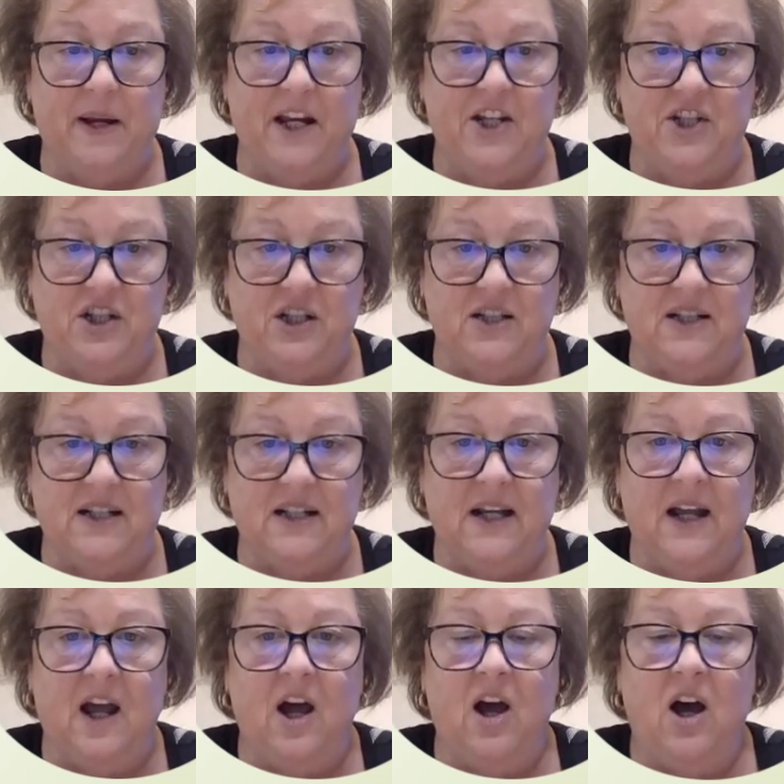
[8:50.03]
Also, it
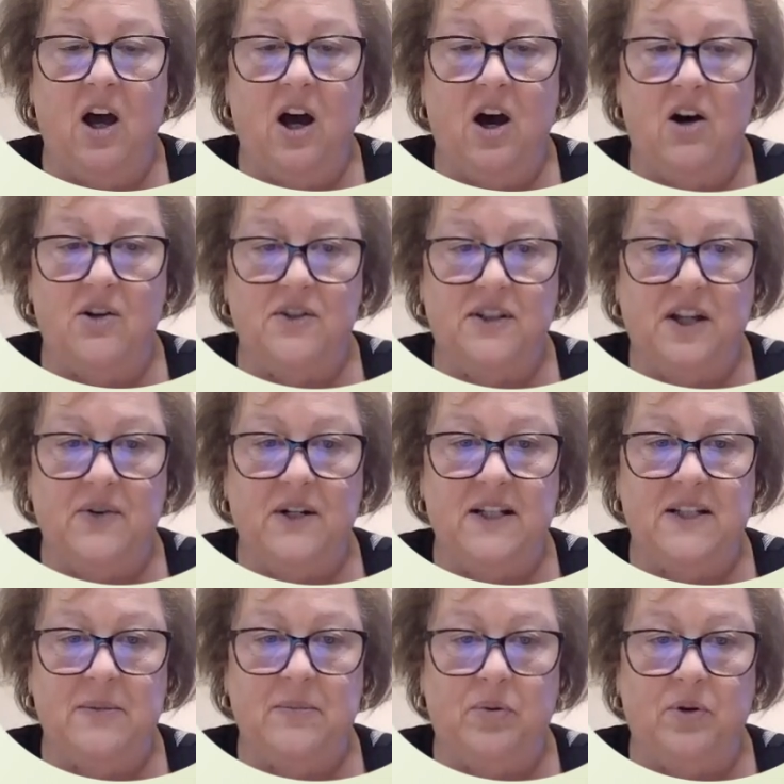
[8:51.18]
is important and critical
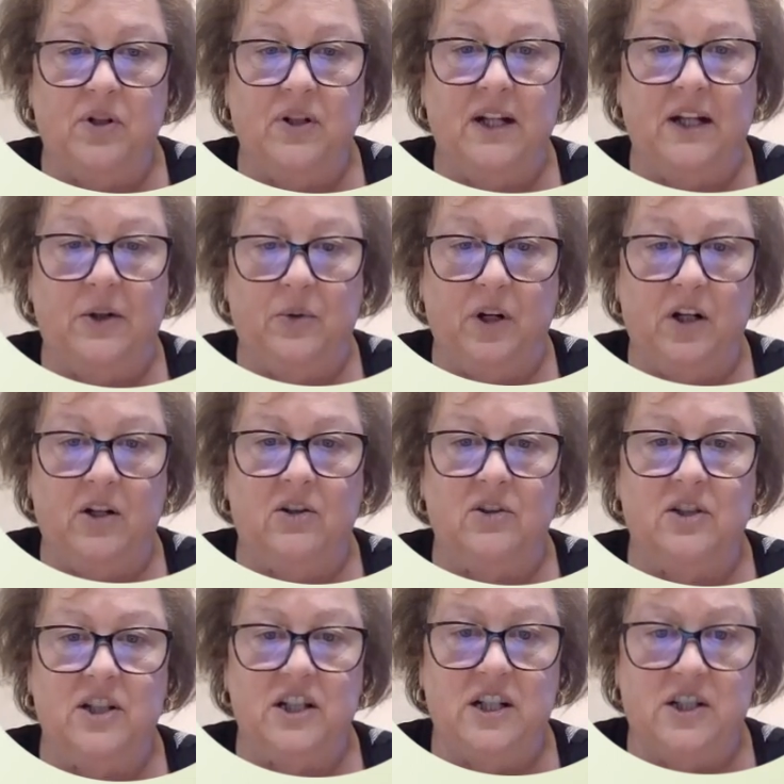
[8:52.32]
to document
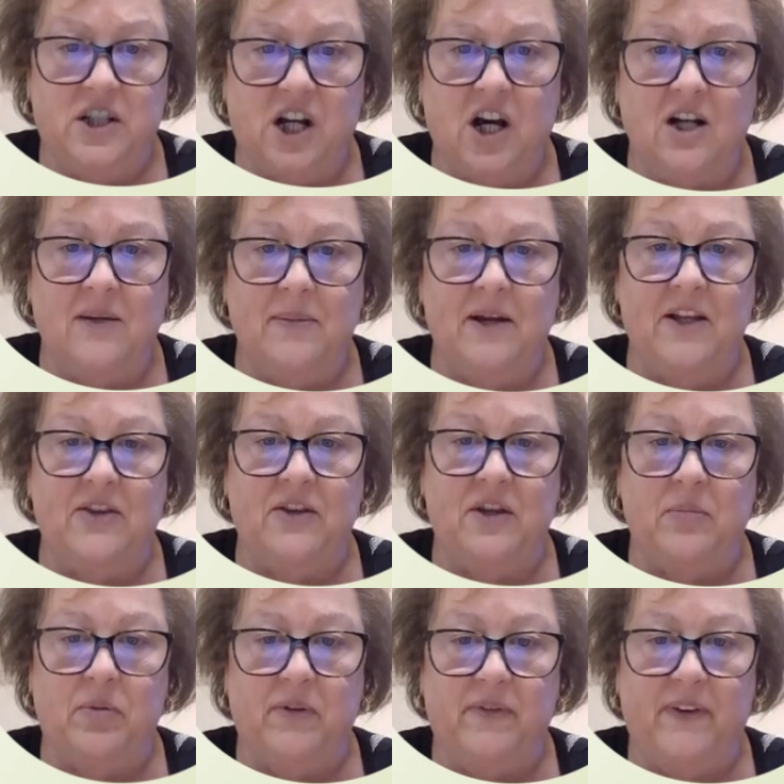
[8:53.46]
the provider thought
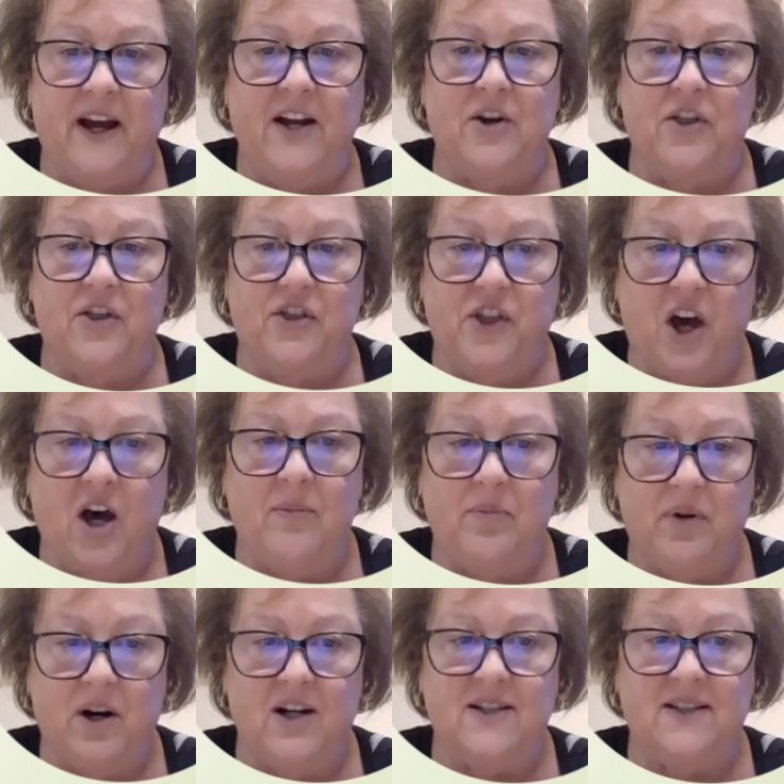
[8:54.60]
process in
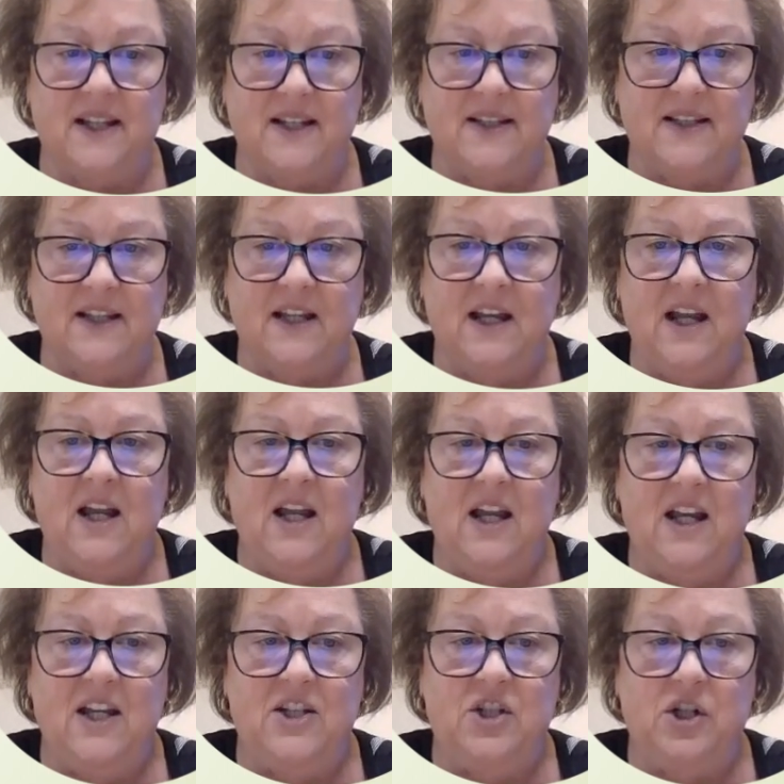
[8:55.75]
terms of
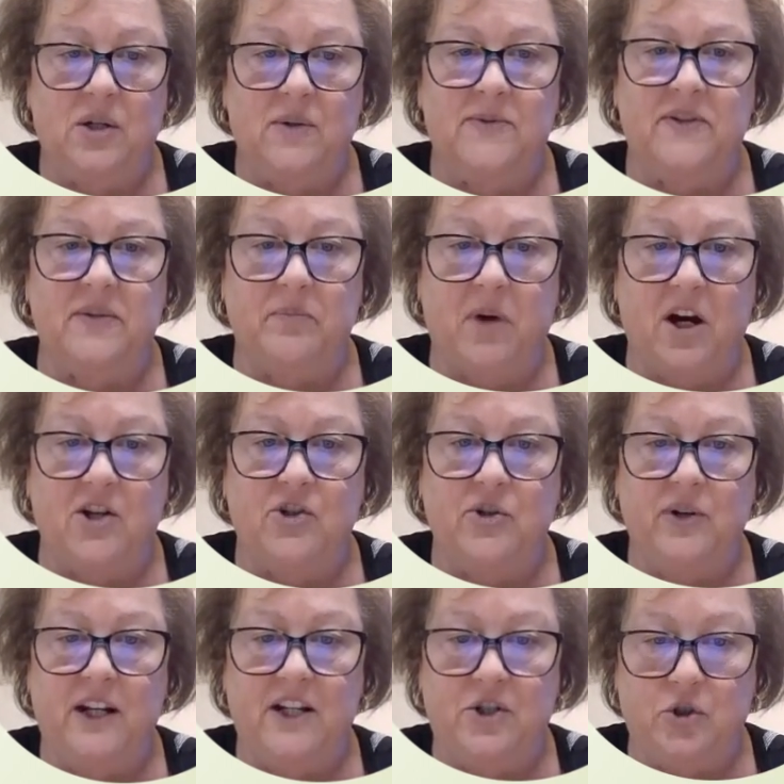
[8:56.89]
monitoring
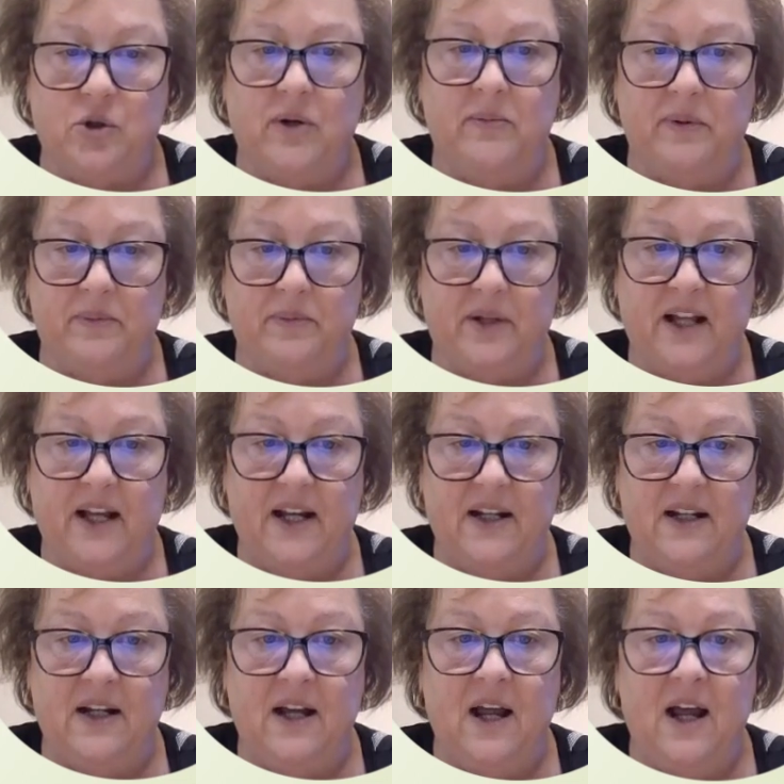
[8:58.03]
and treatment plan.
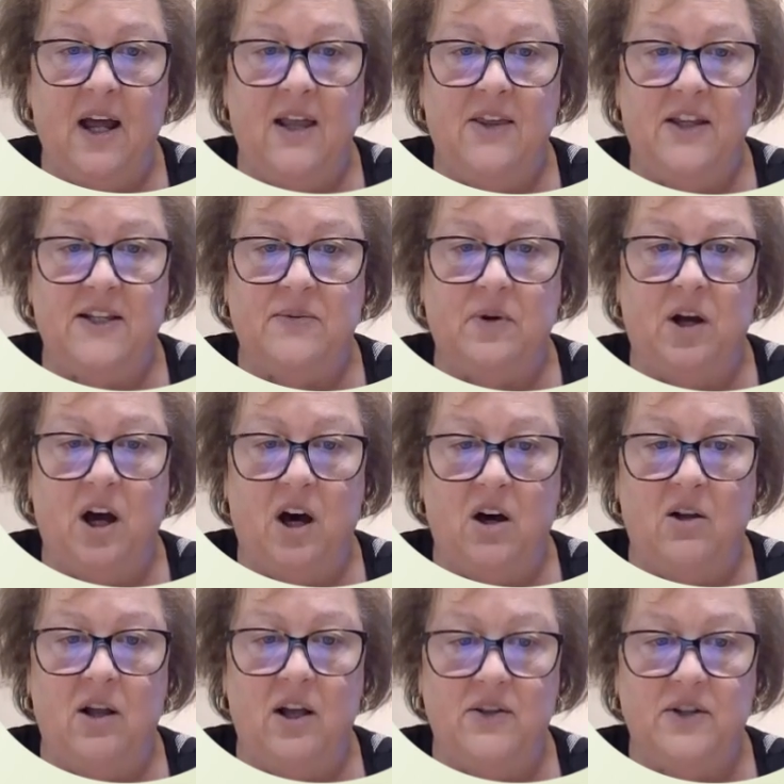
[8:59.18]
This will
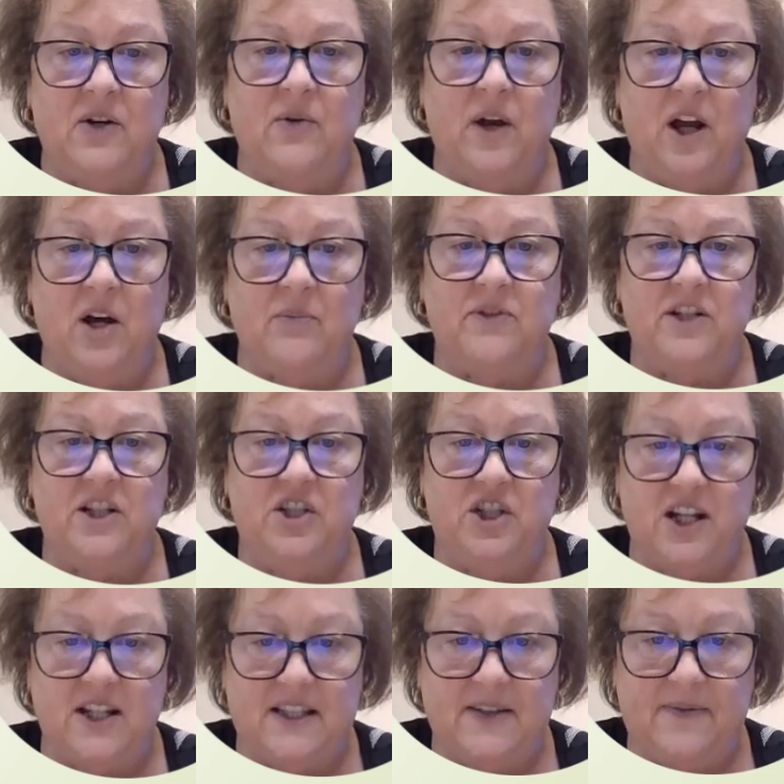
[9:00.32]
also help to
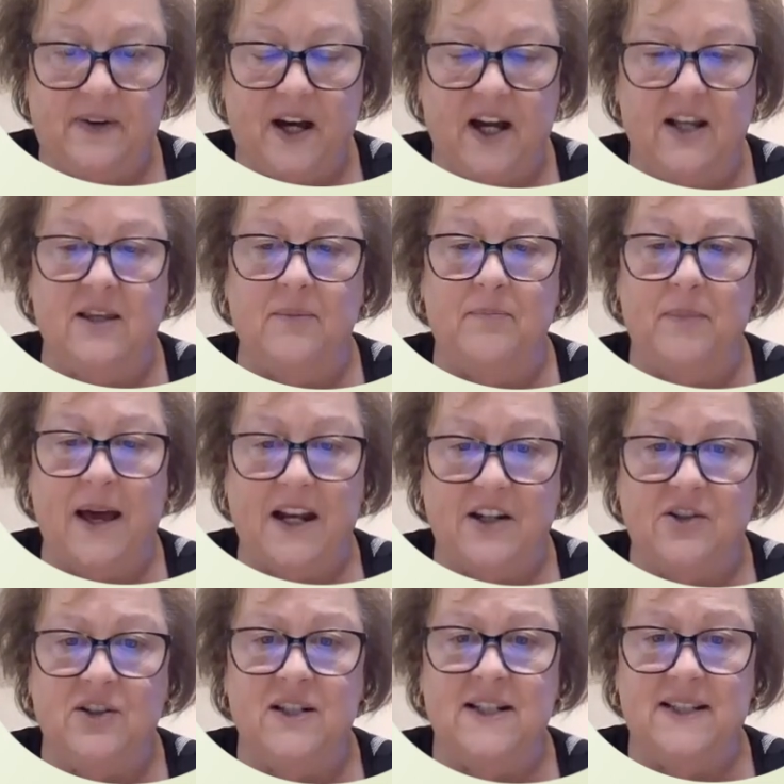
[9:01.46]
justify the medical
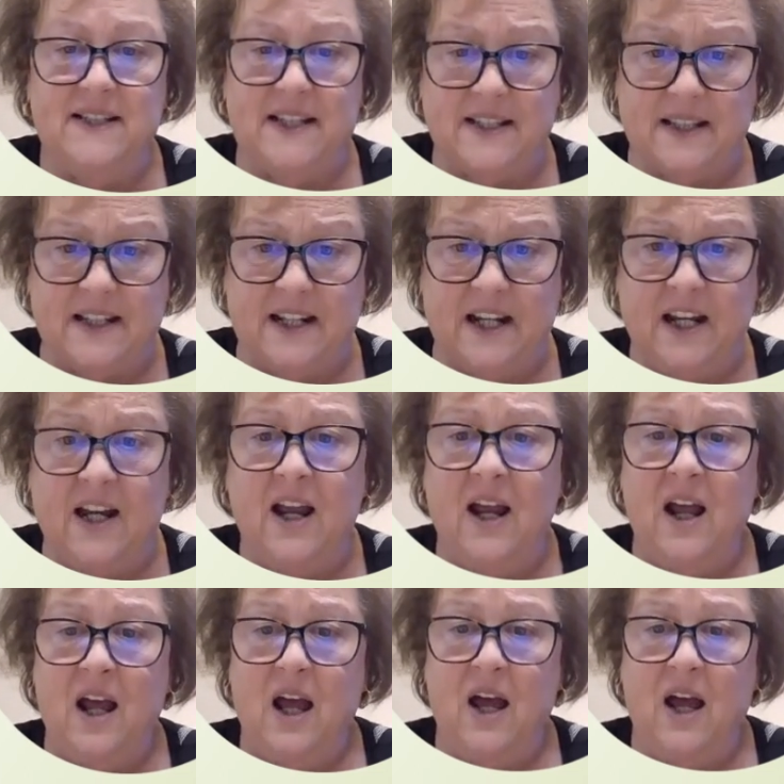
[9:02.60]
necessity of